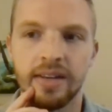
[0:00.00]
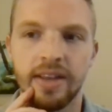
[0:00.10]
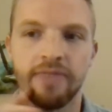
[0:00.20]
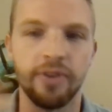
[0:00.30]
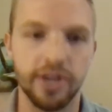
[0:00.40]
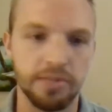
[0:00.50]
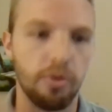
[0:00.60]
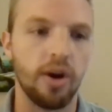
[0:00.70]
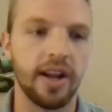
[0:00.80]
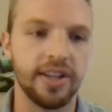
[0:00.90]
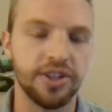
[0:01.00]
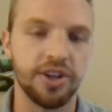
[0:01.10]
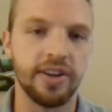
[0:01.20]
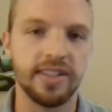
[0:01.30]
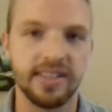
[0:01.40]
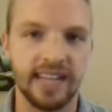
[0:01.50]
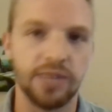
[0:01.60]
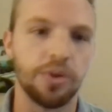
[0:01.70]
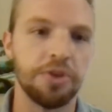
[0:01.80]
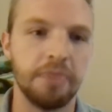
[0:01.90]
they focus more on insurance because
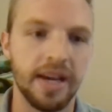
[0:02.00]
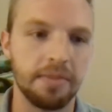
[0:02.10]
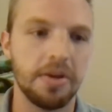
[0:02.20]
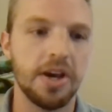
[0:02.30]
that's where you make